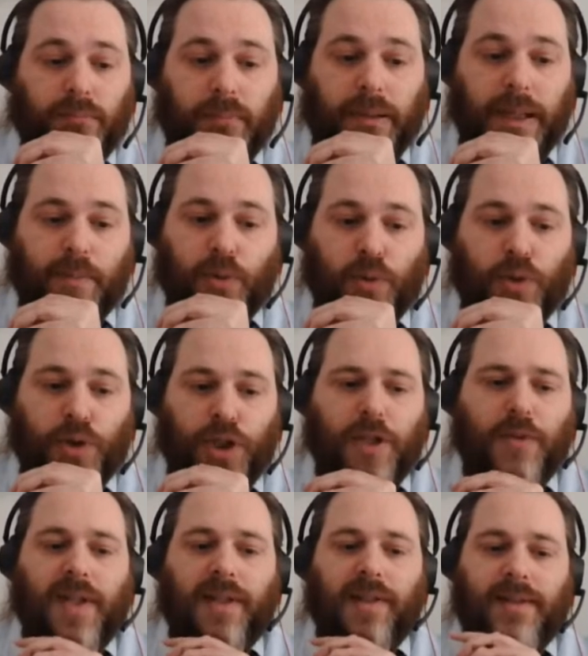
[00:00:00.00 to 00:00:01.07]
people
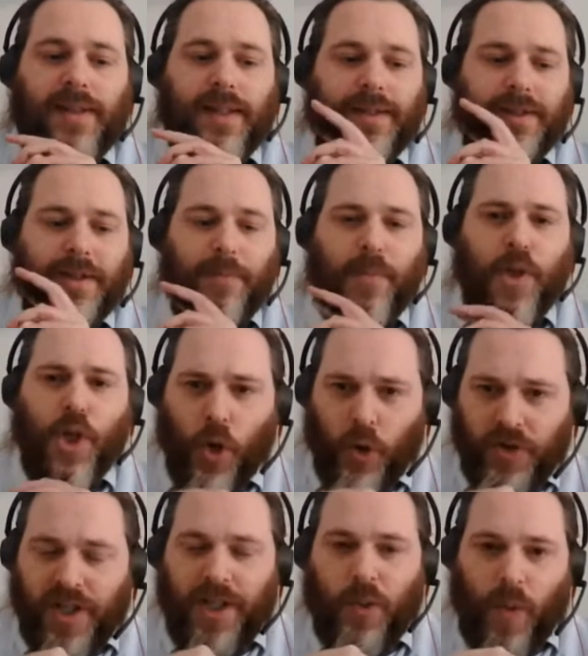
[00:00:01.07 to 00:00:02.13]
using the system
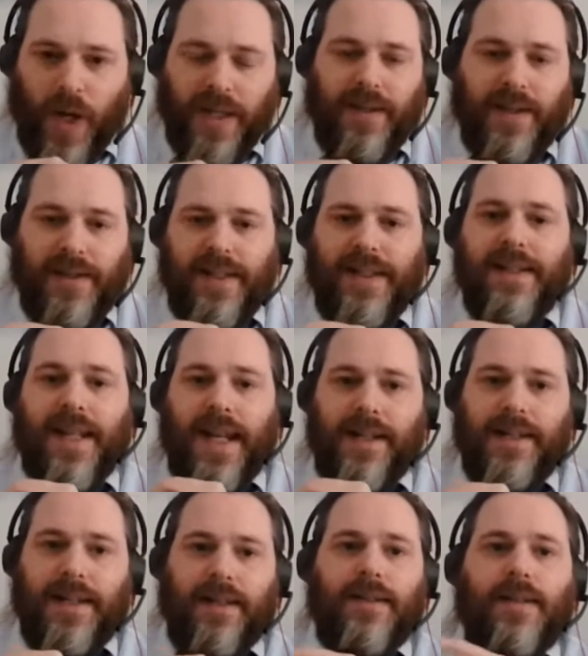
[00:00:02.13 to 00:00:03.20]
not in a way that it's intended.